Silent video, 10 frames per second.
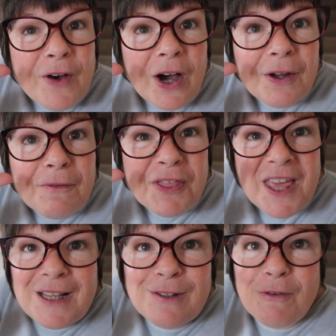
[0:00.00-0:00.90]
Five
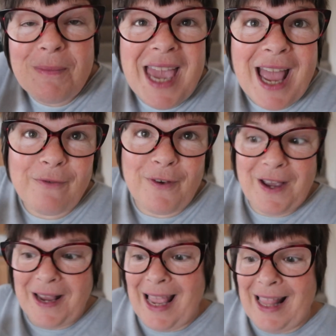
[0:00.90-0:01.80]
things from the
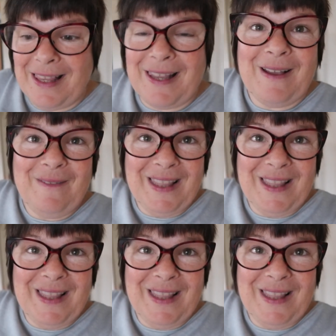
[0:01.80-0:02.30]
advent calendar.